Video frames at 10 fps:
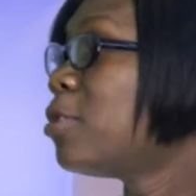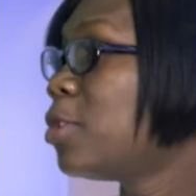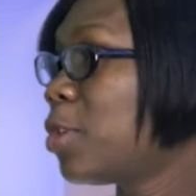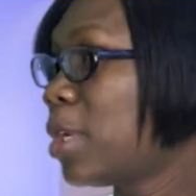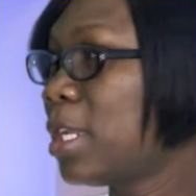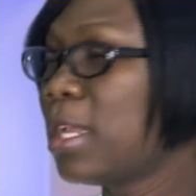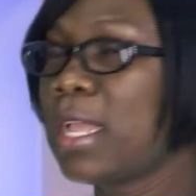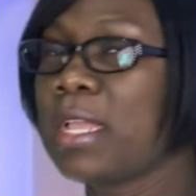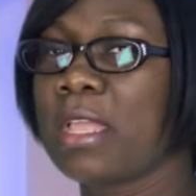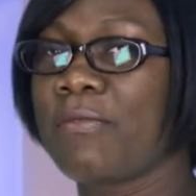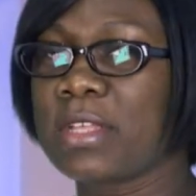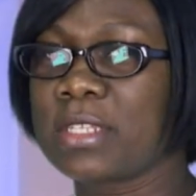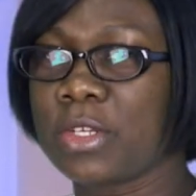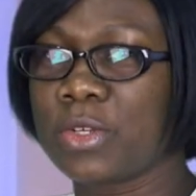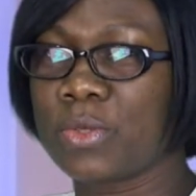usually give
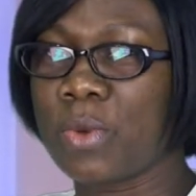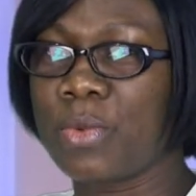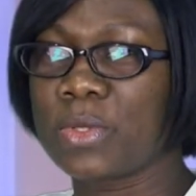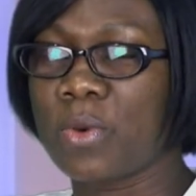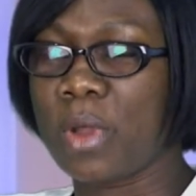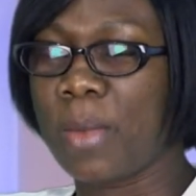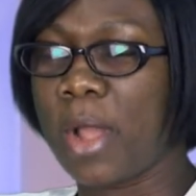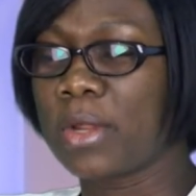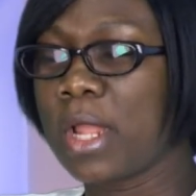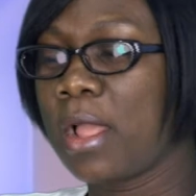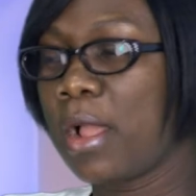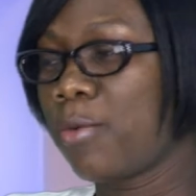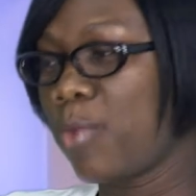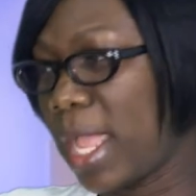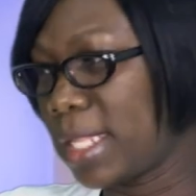us issues when we talk about
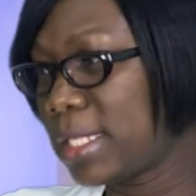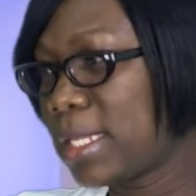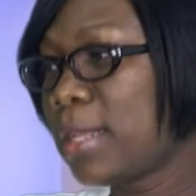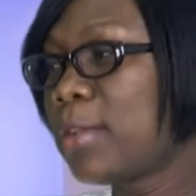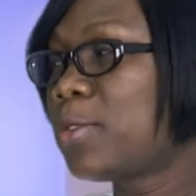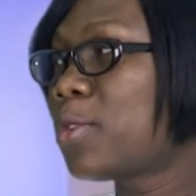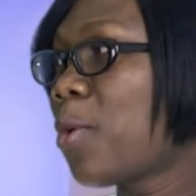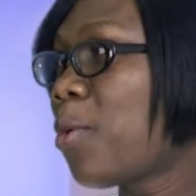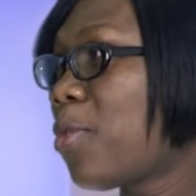weight. So